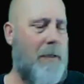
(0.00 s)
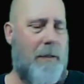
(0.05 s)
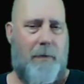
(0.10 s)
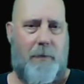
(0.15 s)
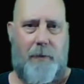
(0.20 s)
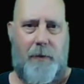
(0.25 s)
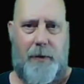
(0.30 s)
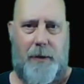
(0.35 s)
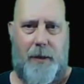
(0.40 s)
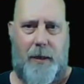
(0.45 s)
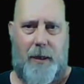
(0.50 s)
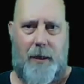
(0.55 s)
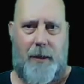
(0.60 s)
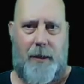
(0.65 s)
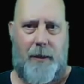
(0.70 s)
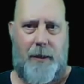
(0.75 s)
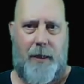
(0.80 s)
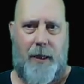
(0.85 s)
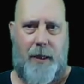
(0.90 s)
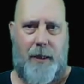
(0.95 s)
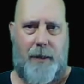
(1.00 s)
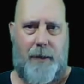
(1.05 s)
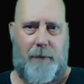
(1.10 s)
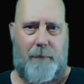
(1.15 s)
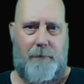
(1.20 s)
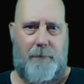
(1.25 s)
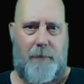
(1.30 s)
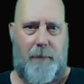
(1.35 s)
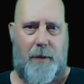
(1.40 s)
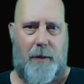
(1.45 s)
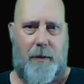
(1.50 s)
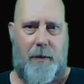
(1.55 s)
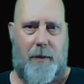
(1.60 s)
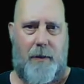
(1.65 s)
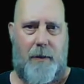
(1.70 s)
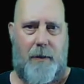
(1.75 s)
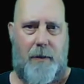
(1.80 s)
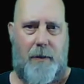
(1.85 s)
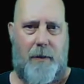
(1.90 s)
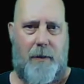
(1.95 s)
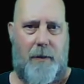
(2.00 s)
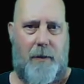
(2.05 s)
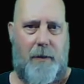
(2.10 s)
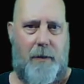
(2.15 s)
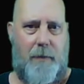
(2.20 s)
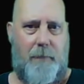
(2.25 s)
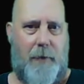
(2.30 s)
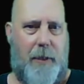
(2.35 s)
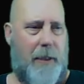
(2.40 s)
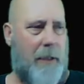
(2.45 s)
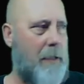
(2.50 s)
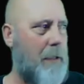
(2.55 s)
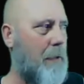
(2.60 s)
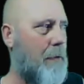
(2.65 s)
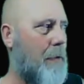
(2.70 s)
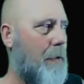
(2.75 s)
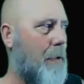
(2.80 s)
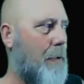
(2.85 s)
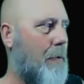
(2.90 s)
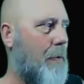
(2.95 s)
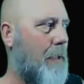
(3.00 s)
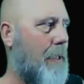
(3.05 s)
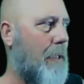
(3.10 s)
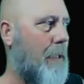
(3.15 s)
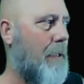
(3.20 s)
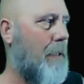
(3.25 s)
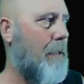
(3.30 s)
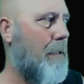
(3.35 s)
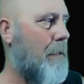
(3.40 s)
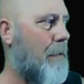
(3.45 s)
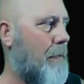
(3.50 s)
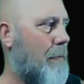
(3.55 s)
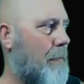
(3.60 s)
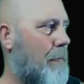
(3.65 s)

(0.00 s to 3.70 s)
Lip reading: Which ought to take a minute or two here.